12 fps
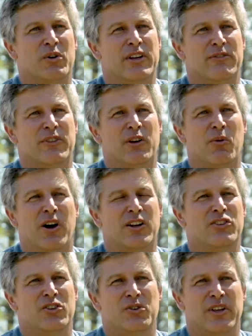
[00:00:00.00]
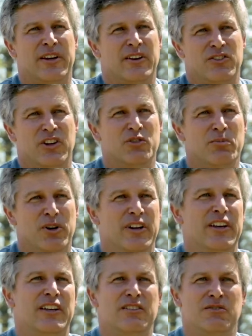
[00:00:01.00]
if they wanted to, they could just put
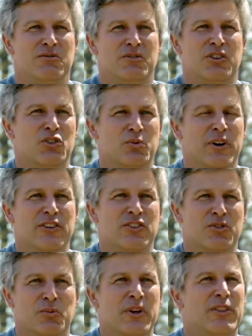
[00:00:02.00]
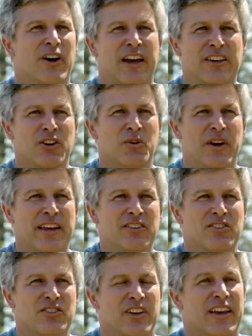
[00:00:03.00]
in the switch with the
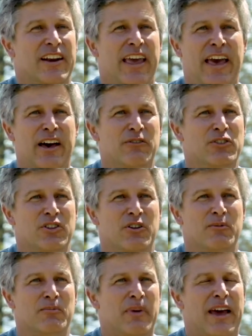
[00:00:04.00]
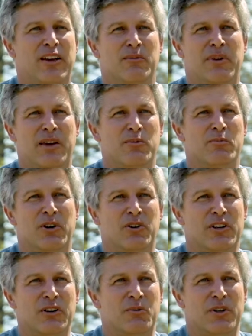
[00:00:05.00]
IQ8s and have some backup
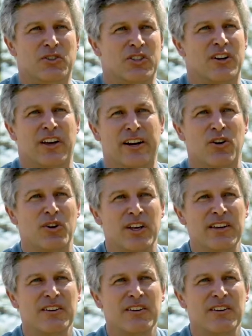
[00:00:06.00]
capability with sunlight only.